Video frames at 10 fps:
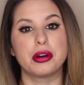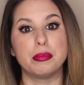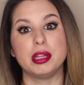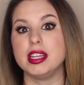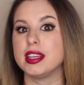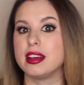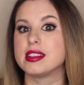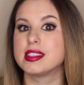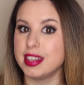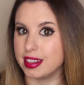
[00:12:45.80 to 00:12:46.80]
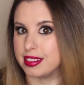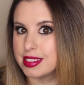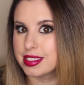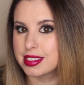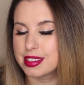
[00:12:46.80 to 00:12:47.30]
complete a
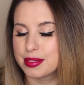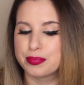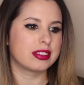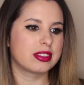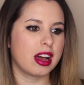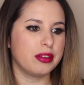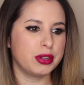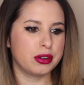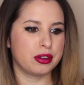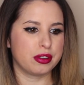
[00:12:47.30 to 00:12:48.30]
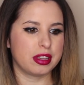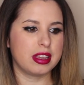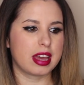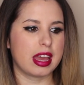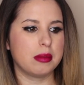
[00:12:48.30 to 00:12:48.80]
sentence. Slava,
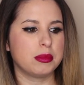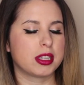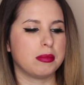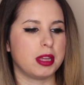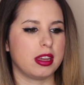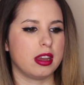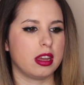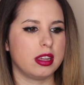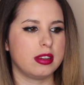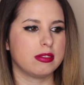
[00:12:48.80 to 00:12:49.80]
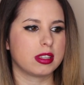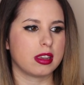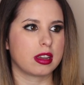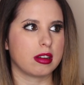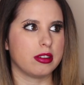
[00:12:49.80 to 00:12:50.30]
he came to me and he was
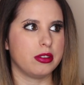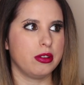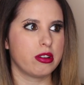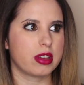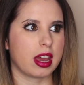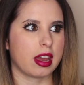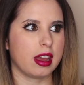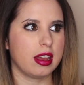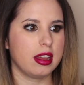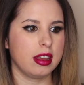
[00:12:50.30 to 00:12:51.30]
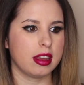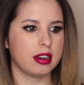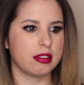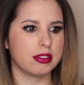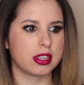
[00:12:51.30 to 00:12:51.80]
like, Are you okay?
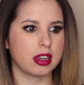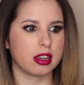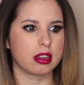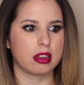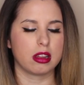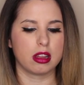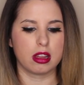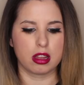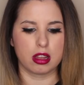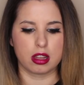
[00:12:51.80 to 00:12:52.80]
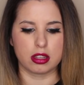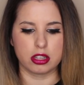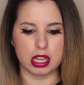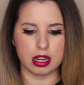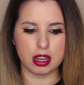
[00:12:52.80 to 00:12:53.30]
And I was like,
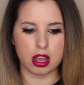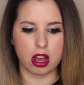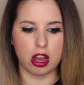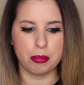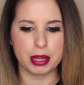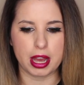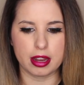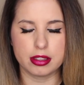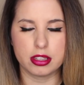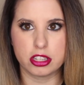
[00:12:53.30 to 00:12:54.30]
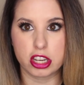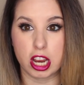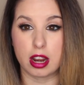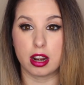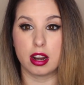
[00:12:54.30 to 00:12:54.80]
Getting up out of the
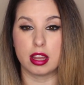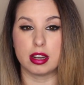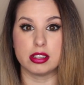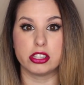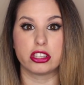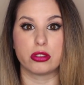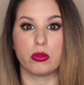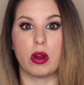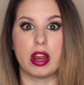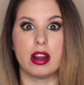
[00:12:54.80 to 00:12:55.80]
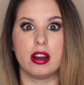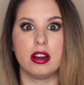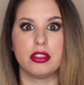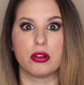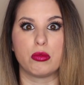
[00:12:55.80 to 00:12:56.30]
chair, and I
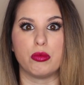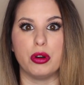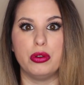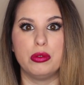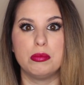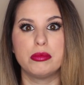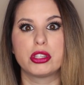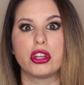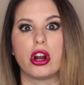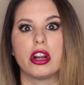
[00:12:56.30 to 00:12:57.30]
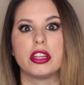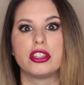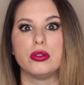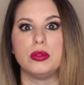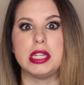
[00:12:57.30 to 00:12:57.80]
swear the room
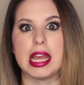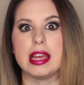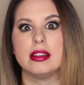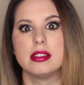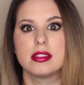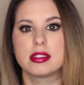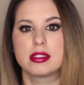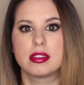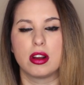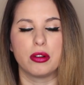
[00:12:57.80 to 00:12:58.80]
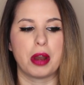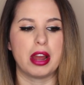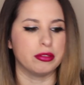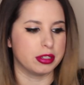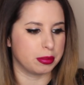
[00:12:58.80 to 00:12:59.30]
started to dance
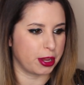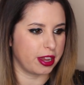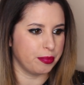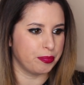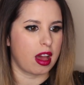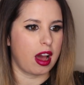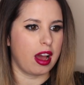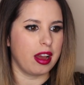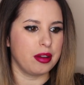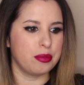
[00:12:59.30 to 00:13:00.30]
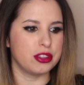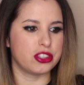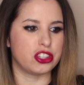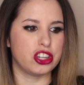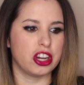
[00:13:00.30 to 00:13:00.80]
around me. I
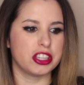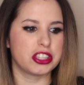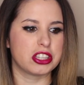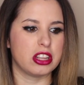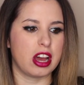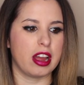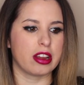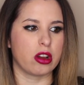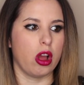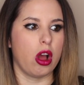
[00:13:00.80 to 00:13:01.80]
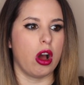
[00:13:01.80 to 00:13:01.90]
was just like,